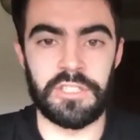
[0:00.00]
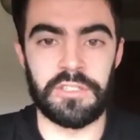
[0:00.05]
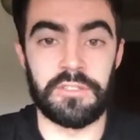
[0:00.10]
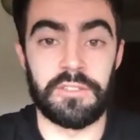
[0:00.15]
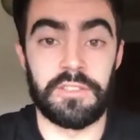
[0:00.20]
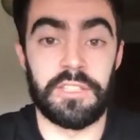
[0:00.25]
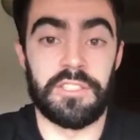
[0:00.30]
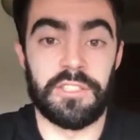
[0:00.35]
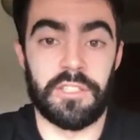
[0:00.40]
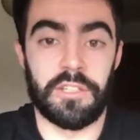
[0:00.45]

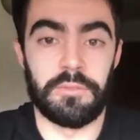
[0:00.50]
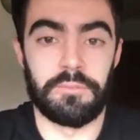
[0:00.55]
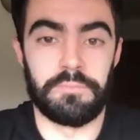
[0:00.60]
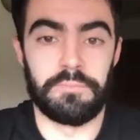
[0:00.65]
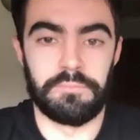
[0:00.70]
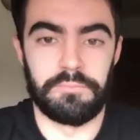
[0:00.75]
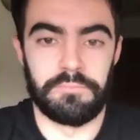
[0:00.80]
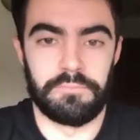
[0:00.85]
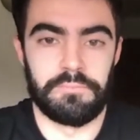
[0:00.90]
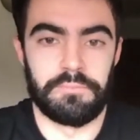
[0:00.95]
these are
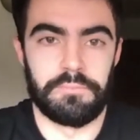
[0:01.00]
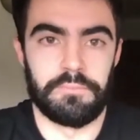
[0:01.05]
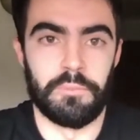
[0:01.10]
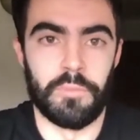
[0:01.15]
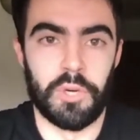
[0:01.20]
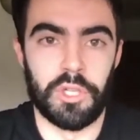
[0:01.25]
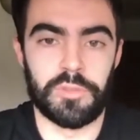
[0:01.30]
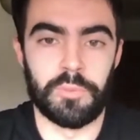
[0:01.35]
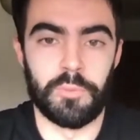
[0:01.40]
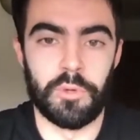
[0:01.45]

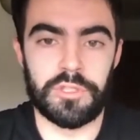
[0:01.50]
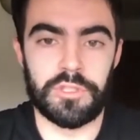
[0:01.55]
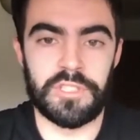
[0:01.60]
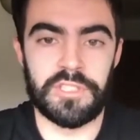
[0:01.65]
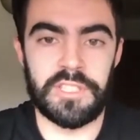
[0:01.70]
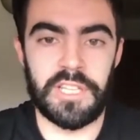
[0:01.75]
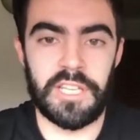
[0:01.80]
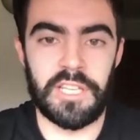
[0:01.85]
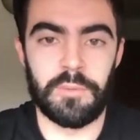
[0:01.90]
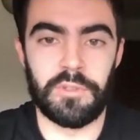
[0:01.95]
much more
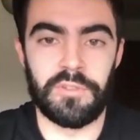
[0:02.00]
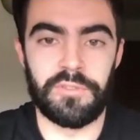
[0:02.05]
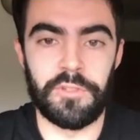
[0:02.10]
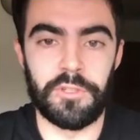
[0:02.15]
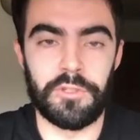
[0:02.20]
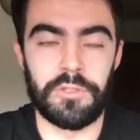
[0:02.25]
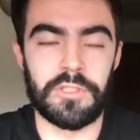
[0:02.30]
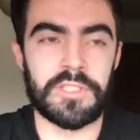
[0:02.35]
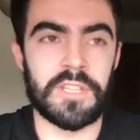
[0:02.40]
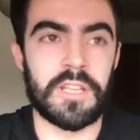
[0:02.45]
sustainable
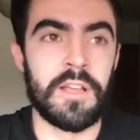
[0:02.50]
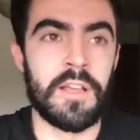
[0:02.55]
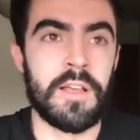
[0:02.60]
fuels.